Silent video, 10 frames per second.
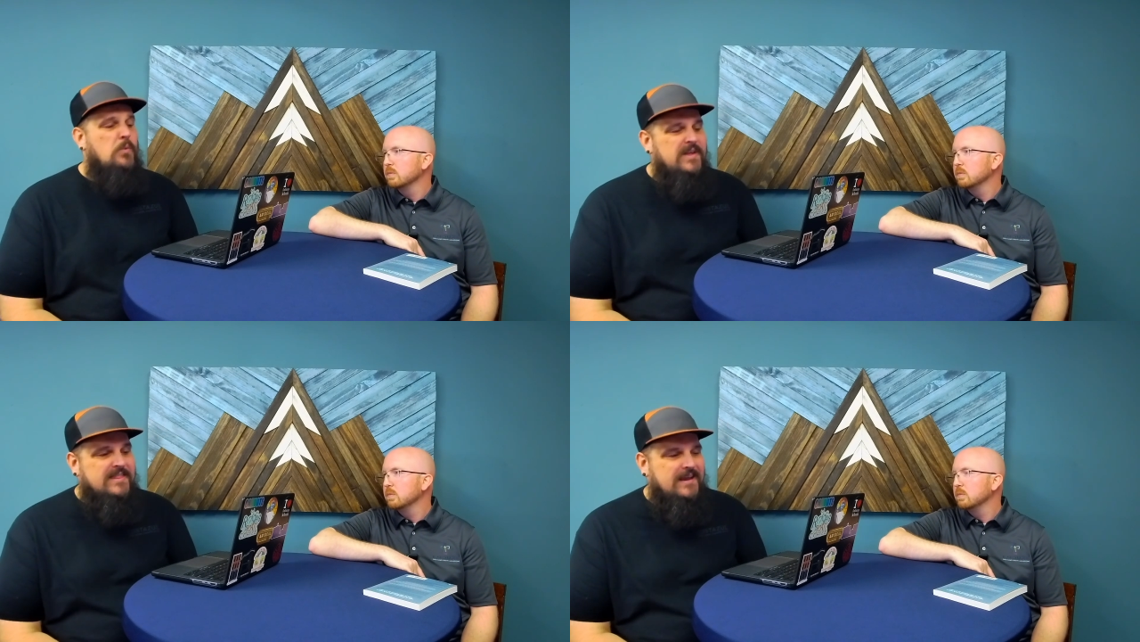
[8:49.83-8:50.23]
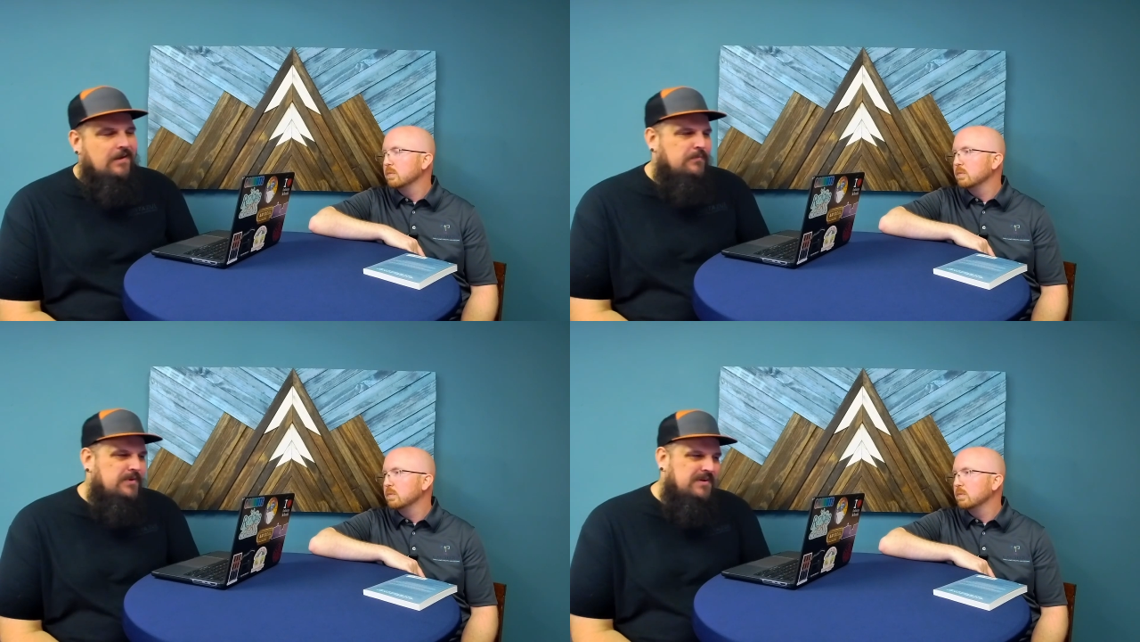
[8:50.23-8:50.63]
Speaker 1: with
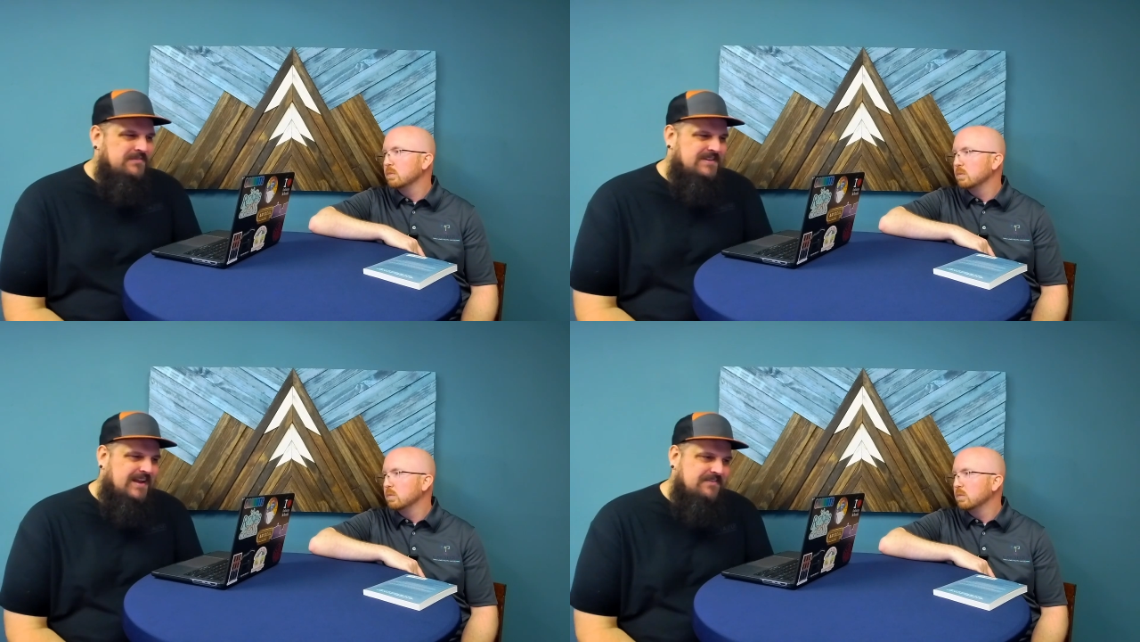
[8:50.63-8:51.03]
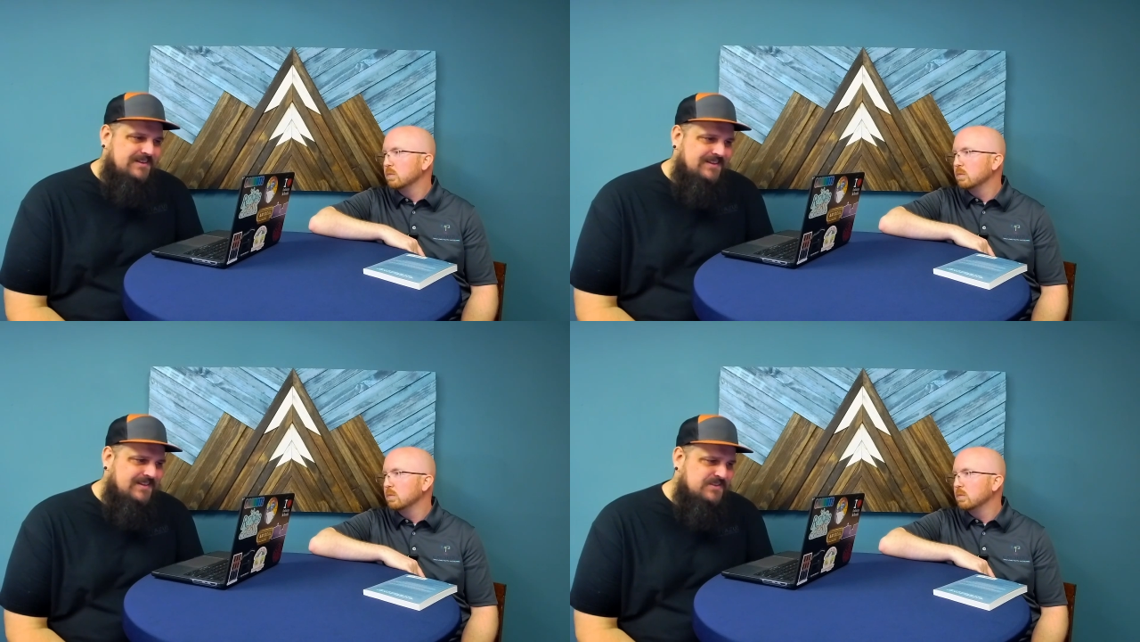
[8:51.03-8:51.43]
that, we don't have to dive
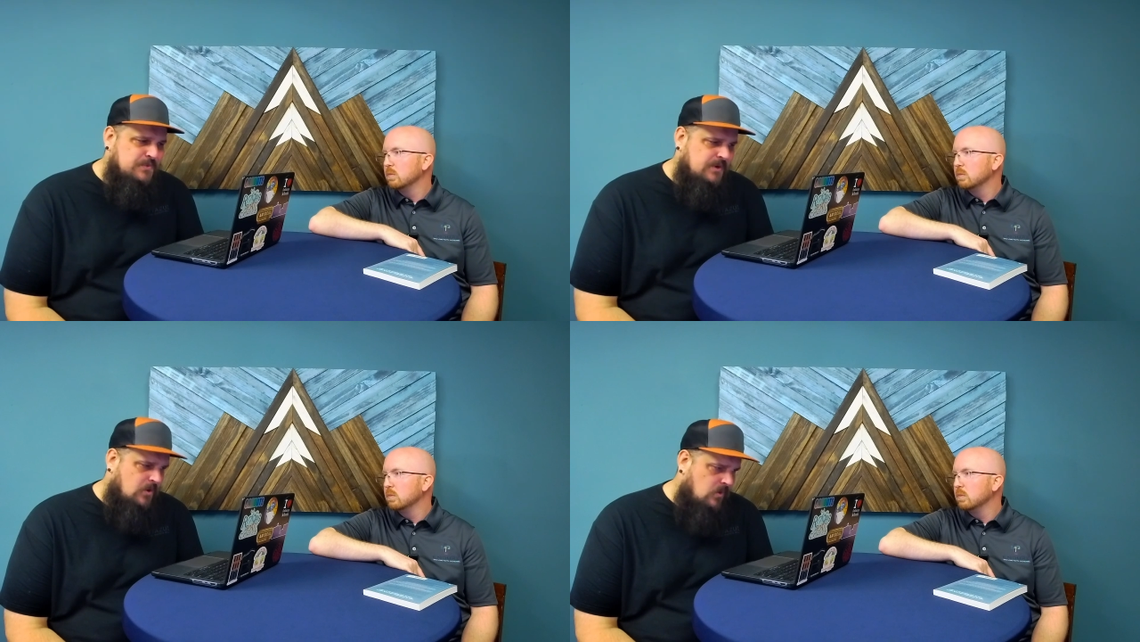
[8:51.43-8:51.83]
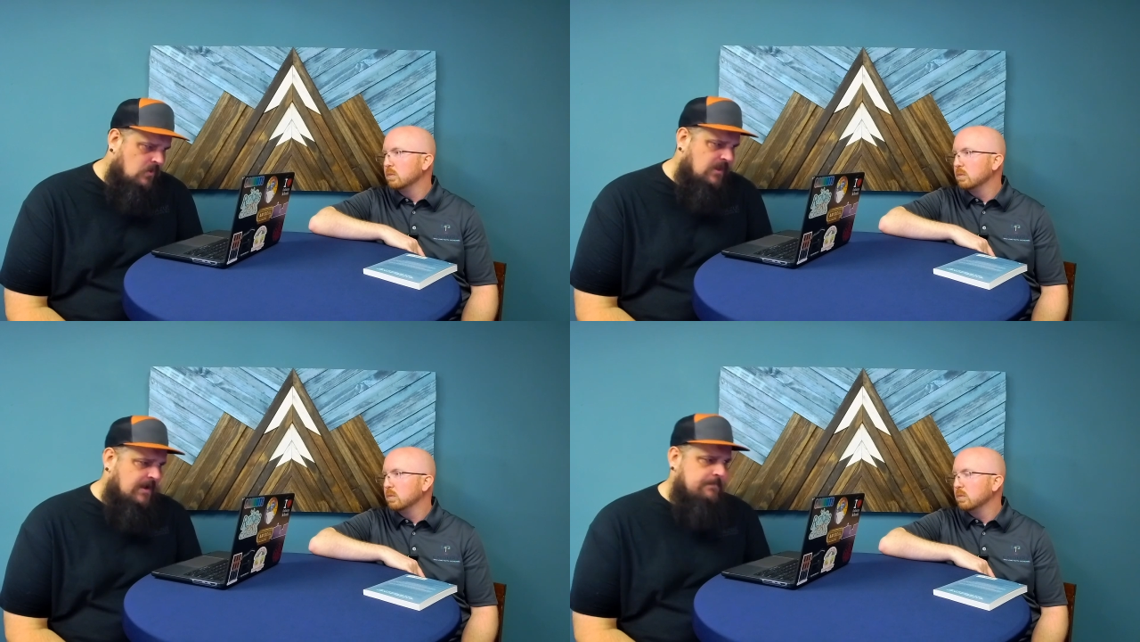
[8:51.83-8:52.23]
into this one a
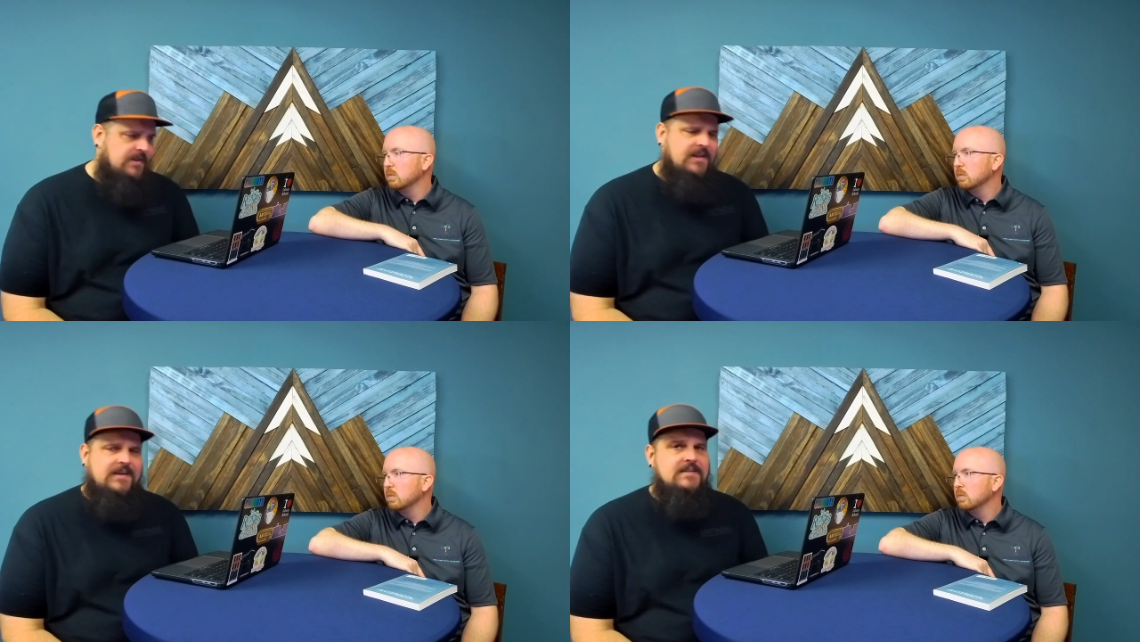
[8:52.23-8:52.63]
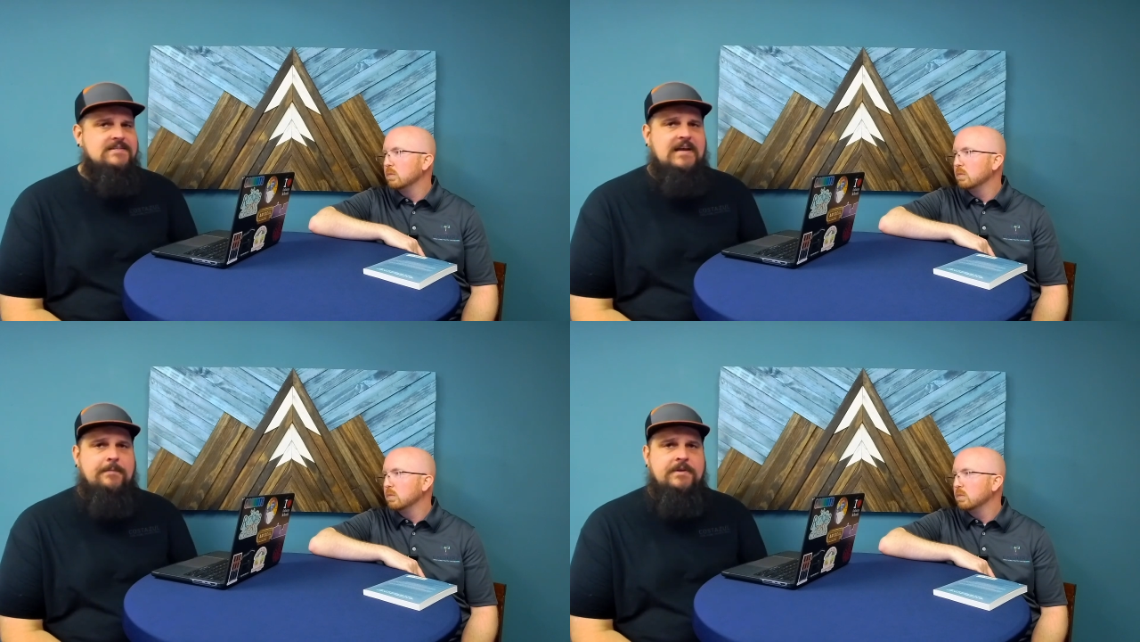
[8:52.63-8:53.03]
whole lot, but like
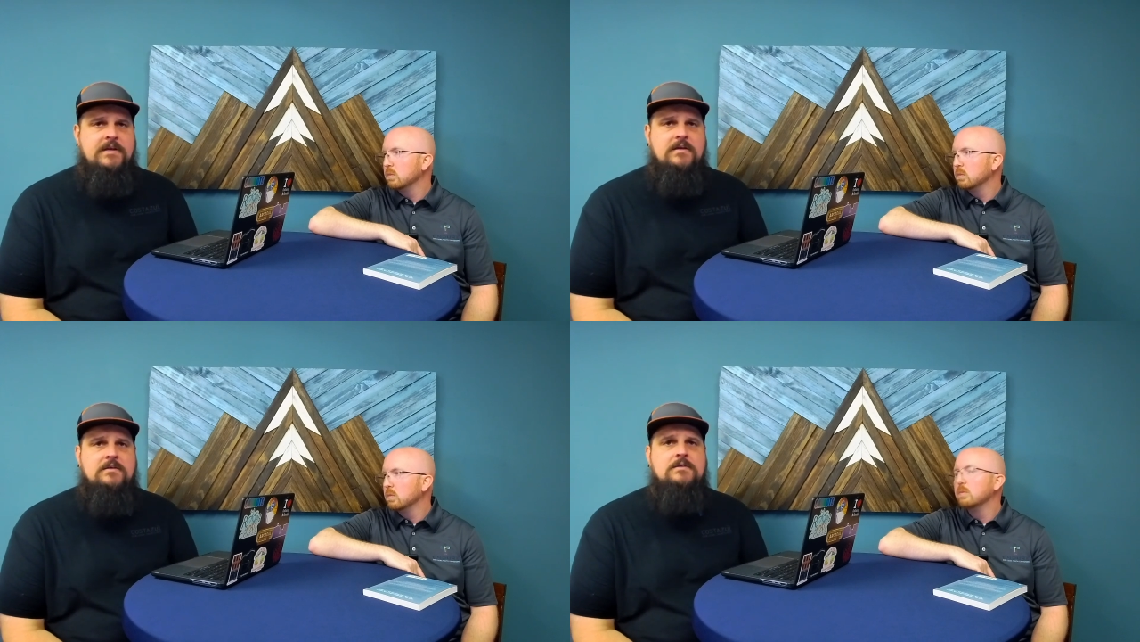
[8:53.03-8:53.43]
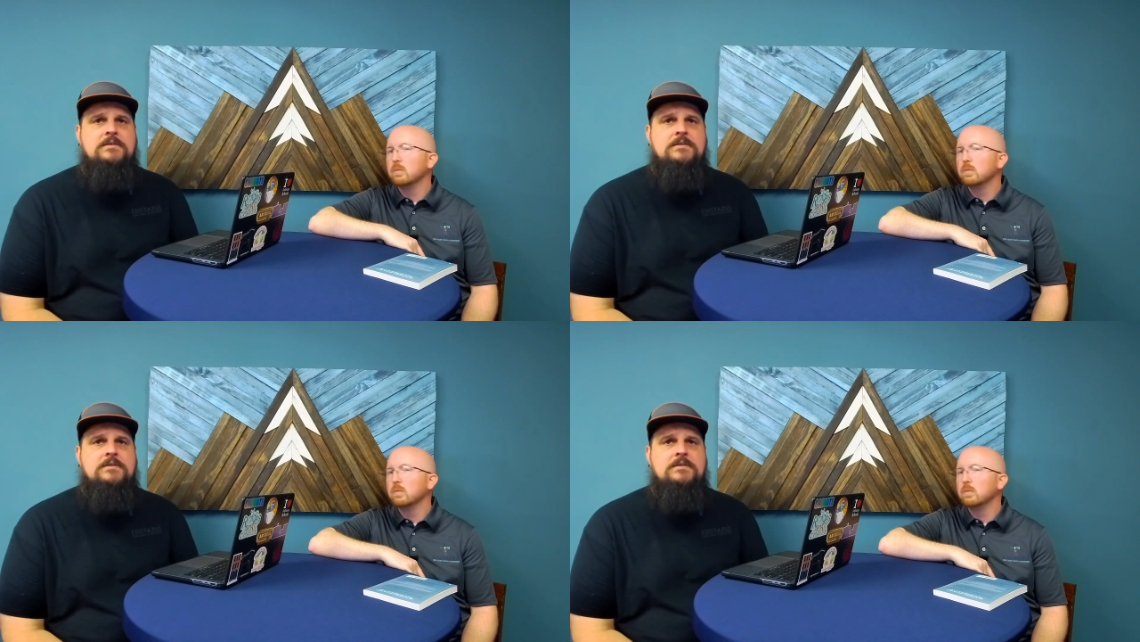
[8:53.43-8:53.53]
insomnia,